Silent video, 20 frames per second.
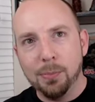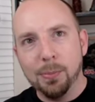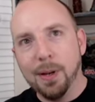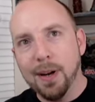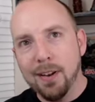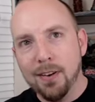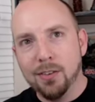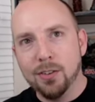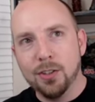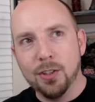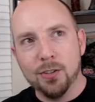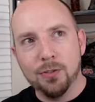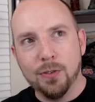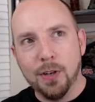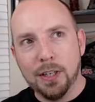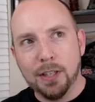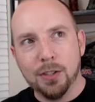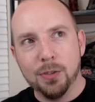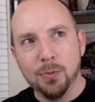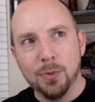but I don't know if
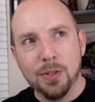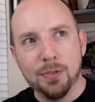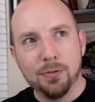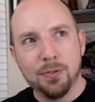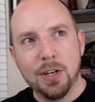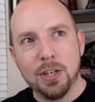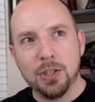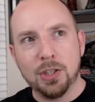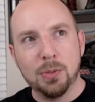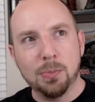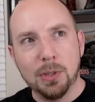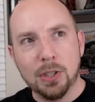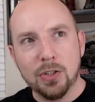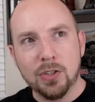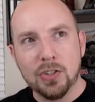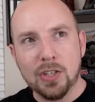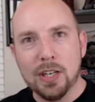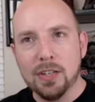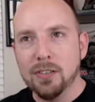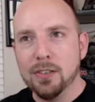I can refresh it
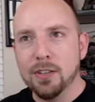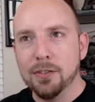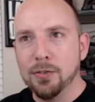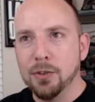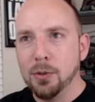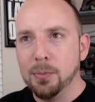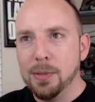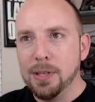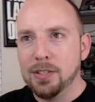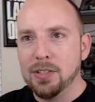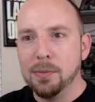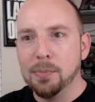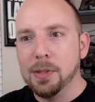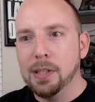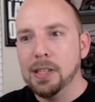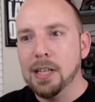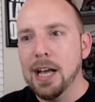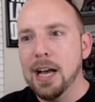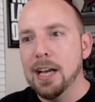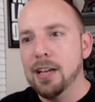because I don't know if it'll mess up the
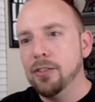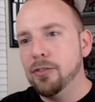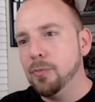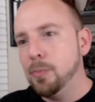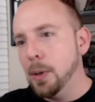live.